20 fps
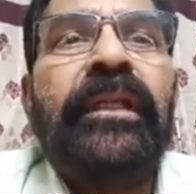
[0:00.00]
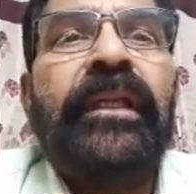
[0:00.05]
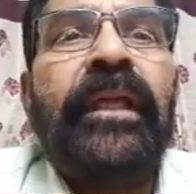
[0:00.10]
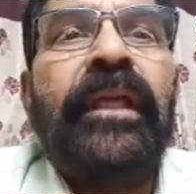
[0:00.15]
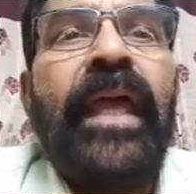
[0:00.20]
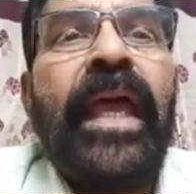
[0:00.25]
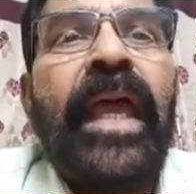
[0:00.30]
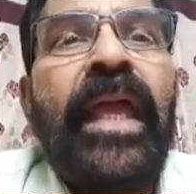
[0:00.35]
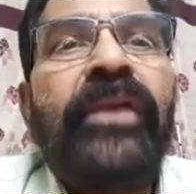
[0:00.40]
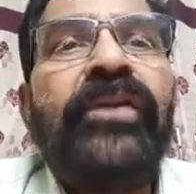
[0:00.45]

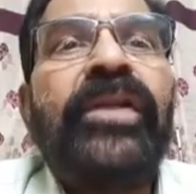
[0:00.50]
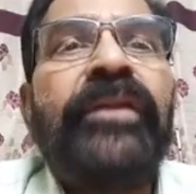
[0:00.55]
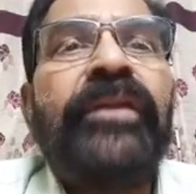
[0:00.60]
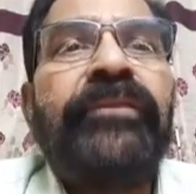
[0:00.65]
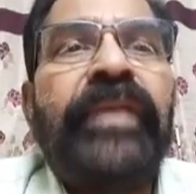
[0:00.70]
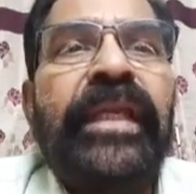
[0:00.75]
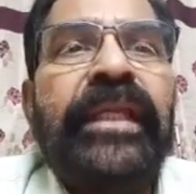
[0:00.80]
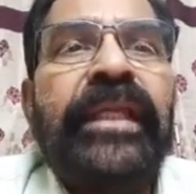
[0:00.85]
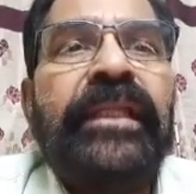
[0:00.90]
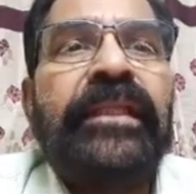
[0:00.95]
angular
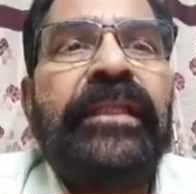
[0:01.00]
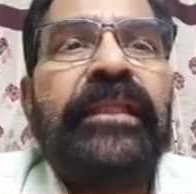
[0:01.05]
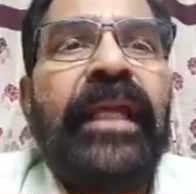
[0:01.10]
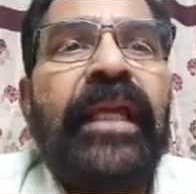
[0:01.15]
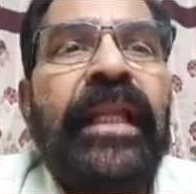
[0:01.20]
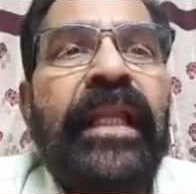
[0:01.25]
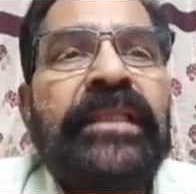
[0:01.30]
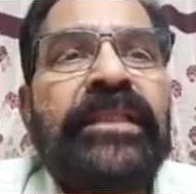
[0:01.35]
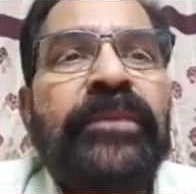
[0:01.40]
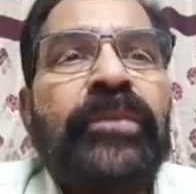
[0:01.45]
vein
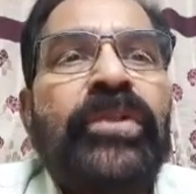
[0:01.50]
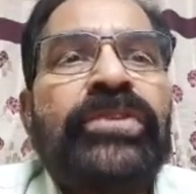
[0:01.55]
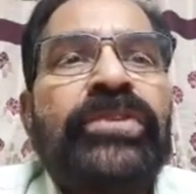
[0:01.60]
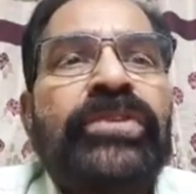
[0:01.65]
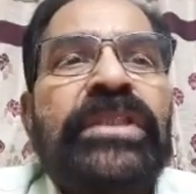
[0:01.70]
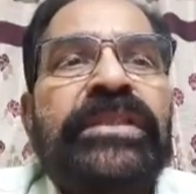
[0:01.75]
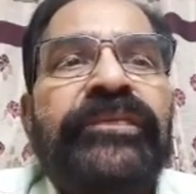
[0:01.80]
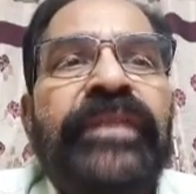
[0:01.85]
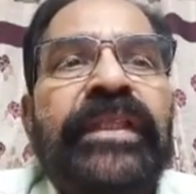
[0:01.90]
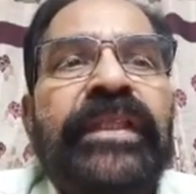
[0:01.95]

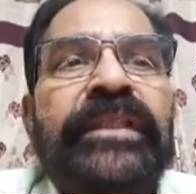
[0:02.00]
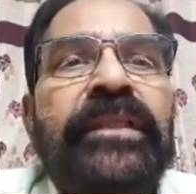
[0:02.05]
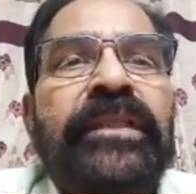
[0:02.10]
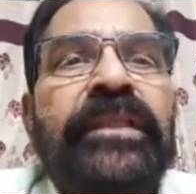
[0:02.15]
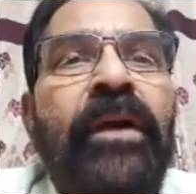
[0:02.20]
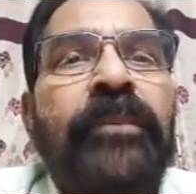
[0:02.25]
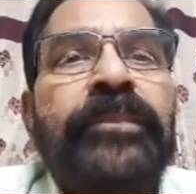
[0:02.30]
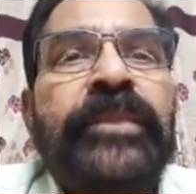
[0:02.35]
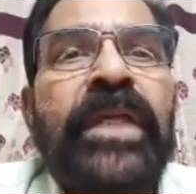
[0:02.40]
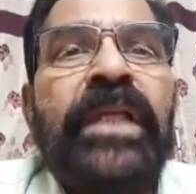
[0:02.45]
anastomosis with
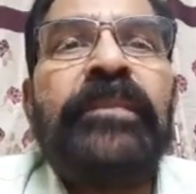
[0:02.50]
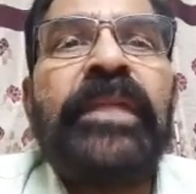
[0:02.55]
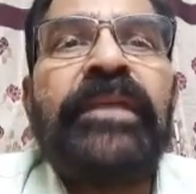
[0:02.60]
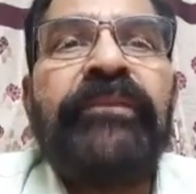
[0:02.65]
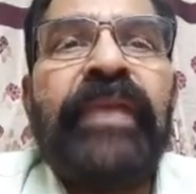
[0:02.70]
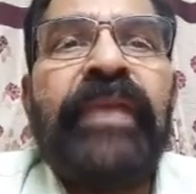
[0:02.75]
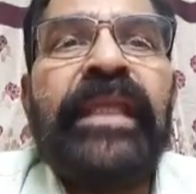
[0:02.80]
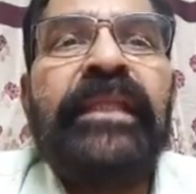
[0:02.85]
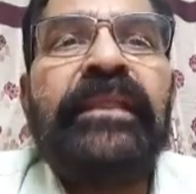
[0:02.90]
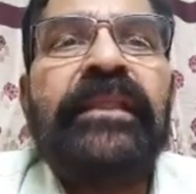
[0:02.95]
ophthalmic
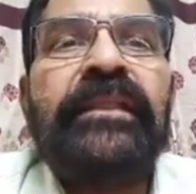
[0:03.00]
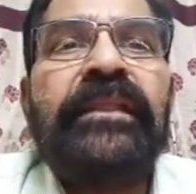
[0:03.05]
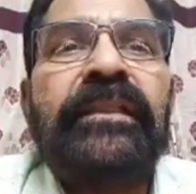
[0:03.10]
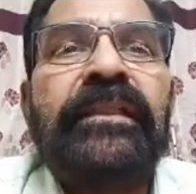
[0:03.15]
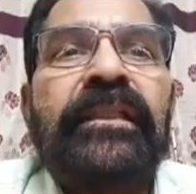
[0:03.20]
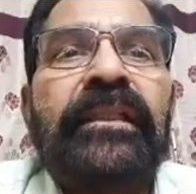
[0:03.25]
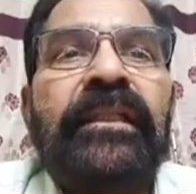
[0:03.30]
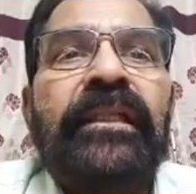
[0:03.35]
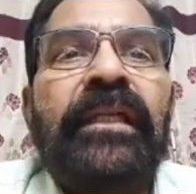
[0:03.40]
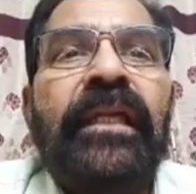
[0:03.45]
vein
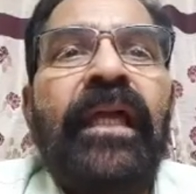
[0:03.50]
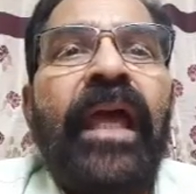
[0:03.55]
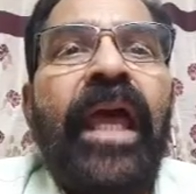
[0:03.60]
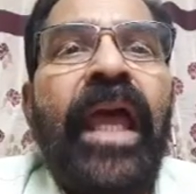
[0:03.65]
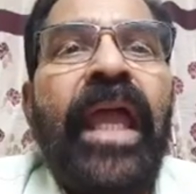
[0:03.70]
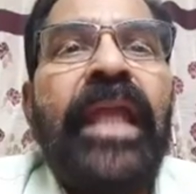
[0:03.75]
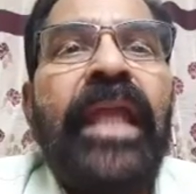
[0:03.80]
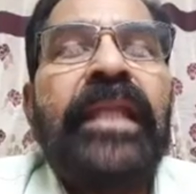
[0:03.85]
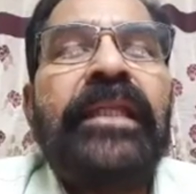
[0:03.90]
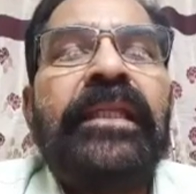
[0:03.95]

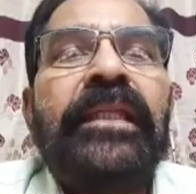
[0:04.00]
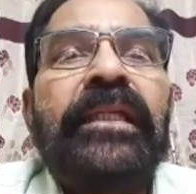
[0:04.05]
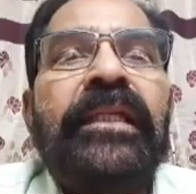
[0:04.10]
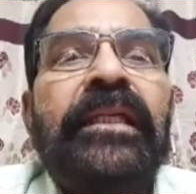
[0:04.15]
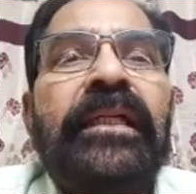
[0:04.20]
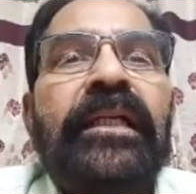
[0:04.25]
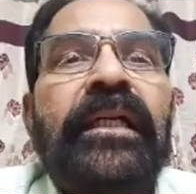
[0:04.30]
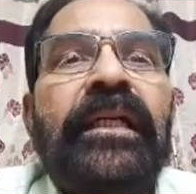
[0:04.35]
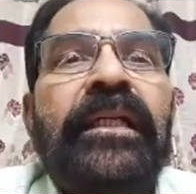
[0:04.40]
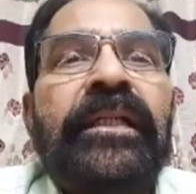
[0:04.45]
and
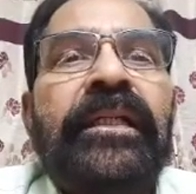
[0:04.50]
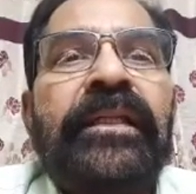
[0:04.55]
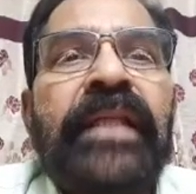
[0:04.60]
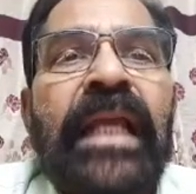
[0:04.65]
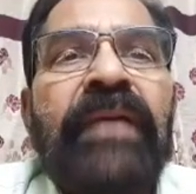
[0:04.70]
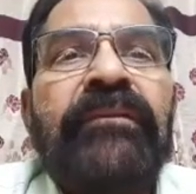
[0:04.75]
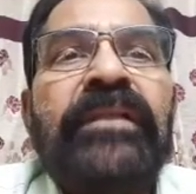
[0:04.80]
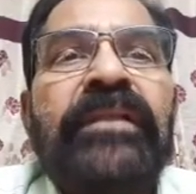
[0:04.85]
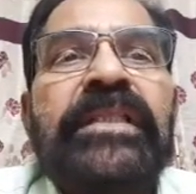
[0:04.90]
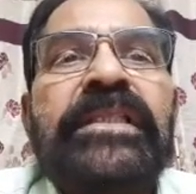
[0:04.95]

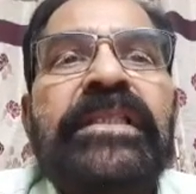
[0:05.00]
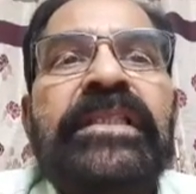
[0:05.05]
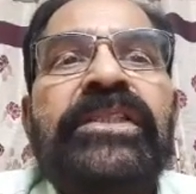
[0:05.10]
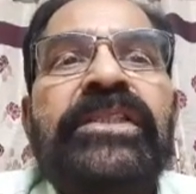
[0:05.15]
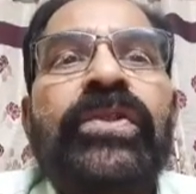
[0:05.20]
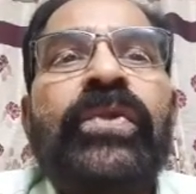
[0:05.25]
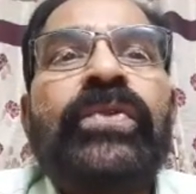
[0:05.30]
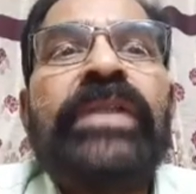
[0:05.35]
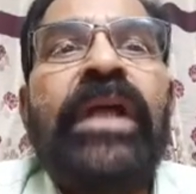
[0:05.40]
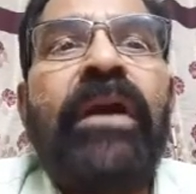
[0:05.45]
travels
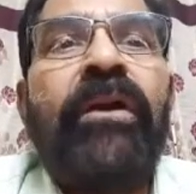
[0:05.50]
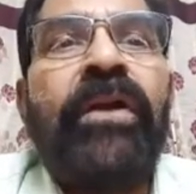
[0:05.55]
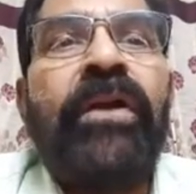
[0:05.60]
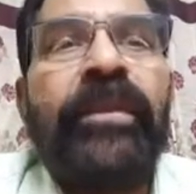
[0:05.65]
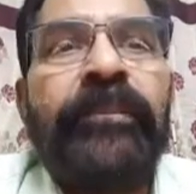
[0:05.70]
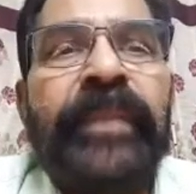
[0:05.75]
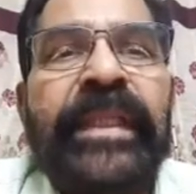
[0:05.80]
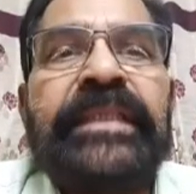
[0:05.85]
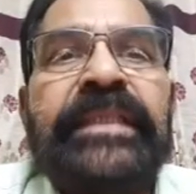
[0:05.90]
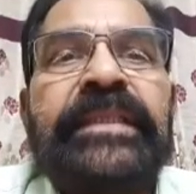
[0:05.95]
through the
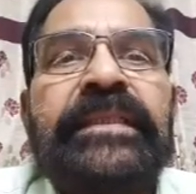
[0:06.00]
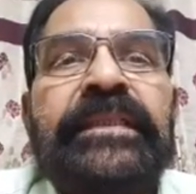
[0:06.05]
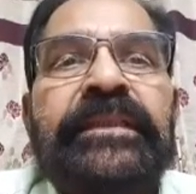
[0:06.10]
orbit.